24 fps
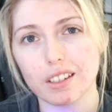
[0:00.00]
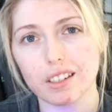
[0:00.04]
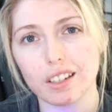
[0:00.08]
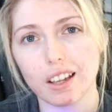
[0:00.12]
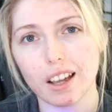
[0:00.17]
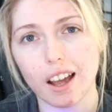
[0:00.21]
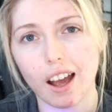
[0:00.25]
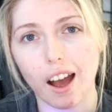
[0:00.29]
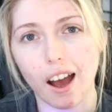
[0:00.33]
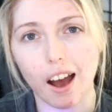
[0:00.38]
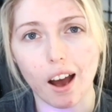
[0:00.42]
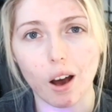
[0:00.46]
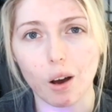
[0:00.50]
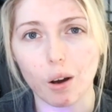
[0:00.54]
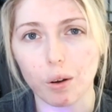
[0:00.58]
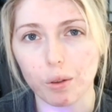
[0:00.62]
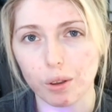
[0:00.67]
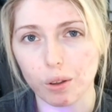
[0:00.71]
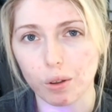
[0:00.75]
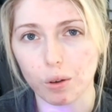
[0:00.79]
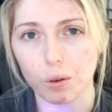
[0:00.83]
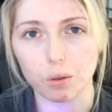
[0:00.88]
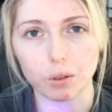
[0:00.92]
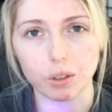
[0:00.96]
how
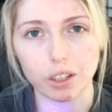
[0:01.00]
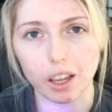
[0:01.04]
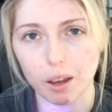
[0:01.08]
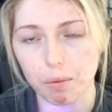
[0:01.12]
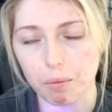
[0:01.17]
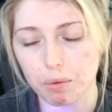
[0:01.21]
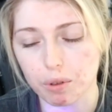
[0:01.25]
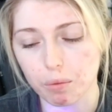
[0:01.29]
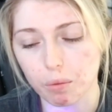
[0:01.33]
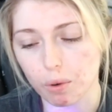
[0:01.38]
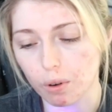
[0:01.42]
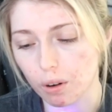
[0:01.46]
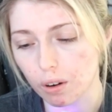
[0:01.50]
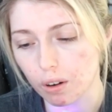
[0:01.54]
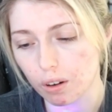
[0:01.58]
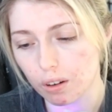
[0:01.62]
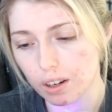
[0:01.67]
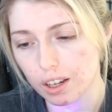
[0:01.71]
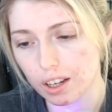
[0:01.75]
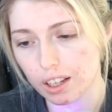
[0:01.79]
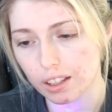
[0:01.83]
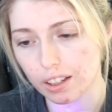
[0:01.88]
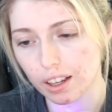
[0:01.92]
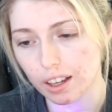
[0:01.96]
the old games were
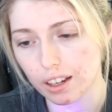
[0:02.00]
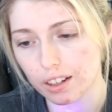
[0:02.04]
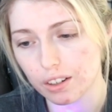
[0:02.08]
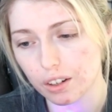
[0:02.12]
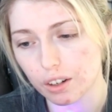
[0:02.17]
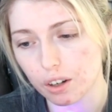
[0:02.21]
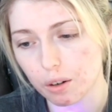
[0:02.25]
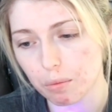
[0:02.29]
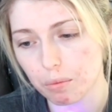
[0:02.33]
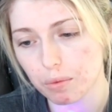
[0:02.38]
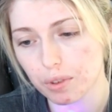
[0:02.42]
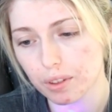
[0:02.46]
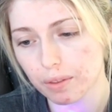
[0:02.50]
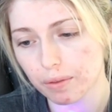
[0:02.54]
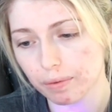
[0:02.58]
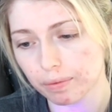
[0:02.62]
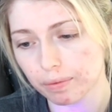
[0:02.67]
in that terms.